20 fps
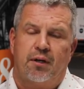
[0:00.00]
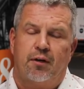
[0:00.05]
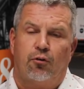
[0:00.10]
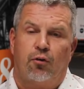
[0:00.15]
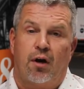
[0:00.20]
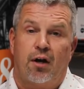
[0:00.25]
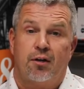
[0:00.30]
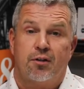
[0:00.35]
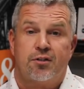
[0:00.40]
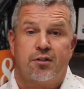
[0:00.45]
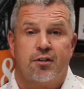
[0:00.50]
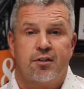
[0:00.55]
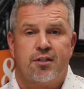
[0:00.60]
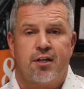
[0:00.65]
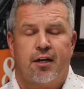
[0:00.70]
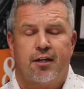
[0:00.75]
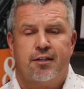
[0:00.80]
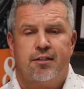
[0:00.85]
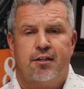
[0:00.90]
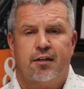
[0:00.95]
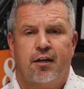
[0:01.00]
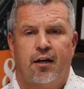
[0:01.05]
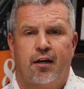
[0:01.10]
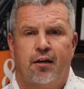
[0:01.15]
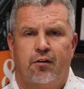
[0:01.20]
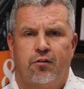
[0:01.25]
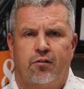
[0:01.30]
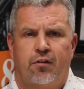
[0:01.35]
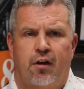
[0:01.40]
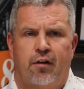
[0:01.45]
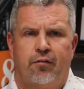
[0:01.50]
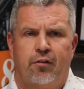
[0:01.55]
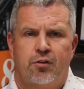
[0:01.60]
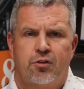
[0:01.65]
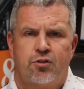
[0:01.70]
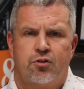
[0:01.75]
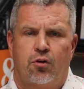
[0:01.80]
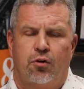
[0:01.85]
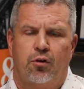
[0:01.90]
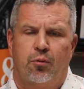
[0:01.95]
around since 1987,
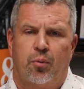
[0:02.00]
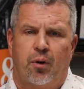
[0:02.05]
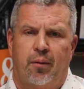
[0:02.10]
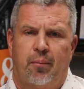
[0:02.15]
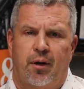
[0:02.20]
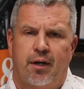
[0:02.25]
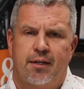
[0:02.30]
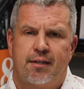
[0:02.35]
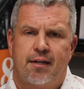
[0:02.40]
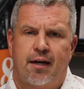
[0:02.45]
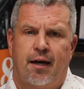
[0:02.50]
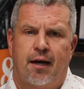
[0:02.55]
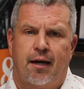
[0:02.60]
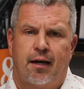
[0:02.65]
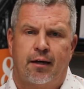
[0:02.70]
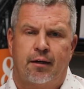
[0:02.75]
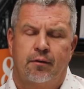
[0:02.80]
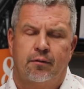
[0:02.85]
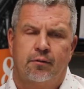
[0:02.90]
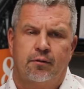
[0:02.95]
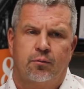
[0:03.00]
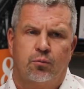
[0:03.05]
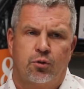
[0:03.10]
started by my dad,